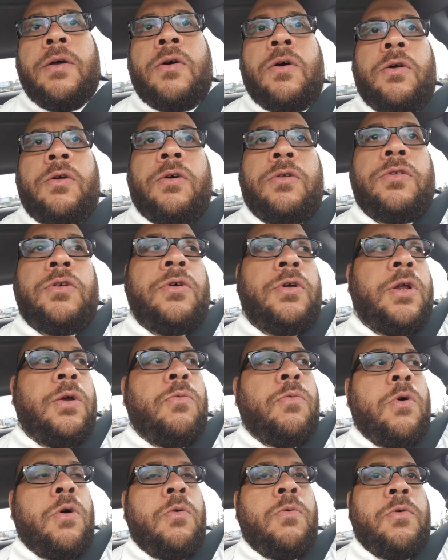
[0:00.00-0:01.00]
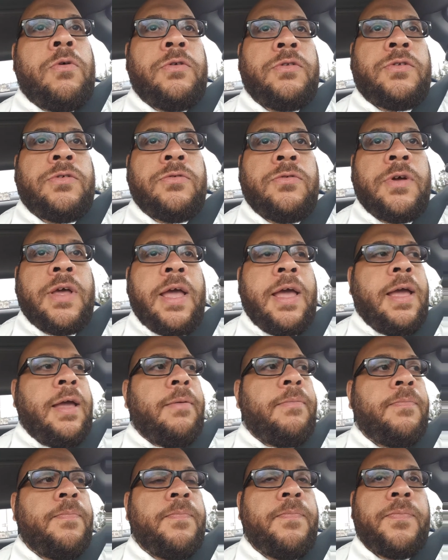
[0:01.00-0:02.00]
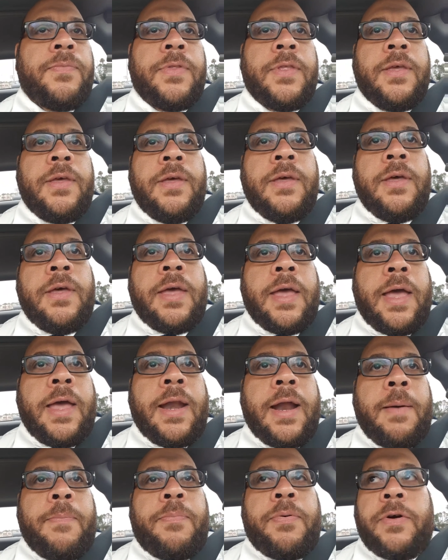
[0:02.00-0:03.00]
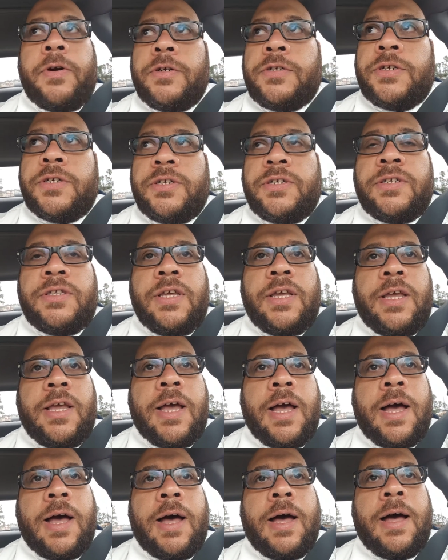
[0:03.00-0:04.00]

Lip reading: Call of Duty World War II game, and I purchased the